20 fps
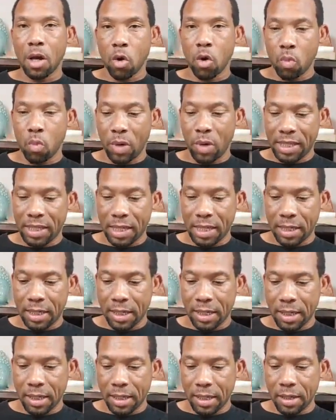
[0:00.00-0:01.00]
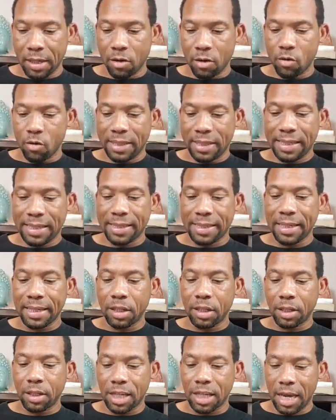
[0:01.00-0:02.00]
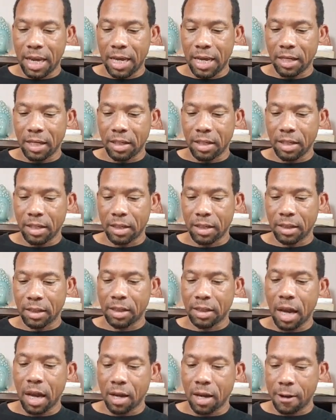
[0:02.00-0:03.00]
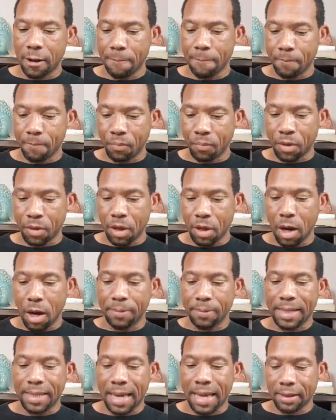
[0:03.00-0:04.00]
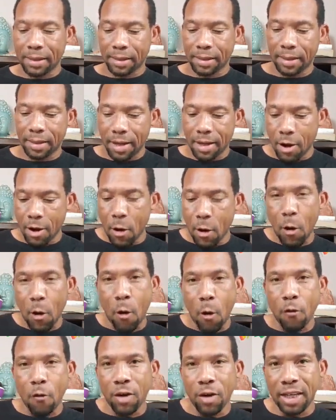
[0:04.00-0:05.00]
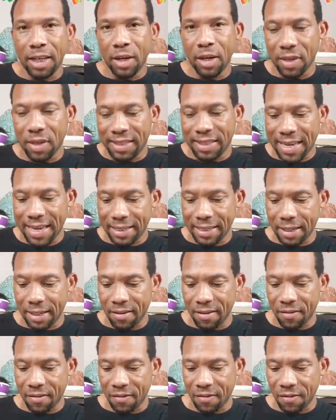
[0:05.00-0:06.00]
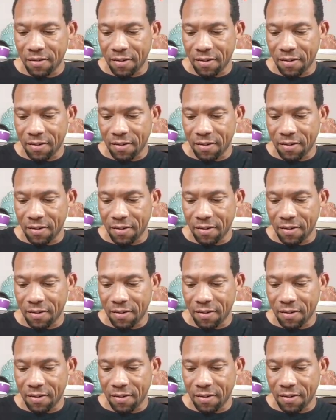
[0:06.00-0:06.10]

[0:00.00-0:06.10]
rigid, resistant to change, stuck, obsessed, overly retentive,